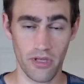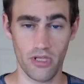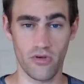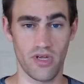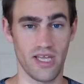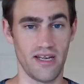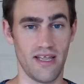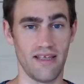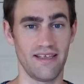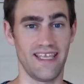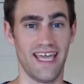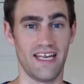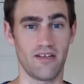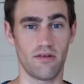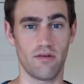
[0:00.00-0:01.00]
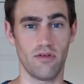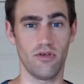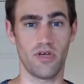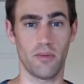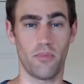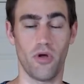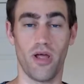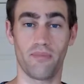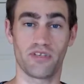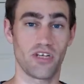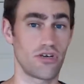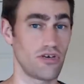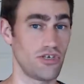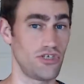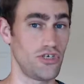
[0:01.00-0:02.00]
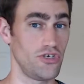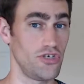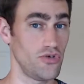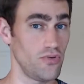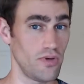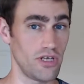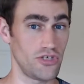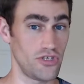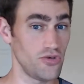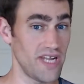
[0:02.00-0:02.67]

You can put up certain due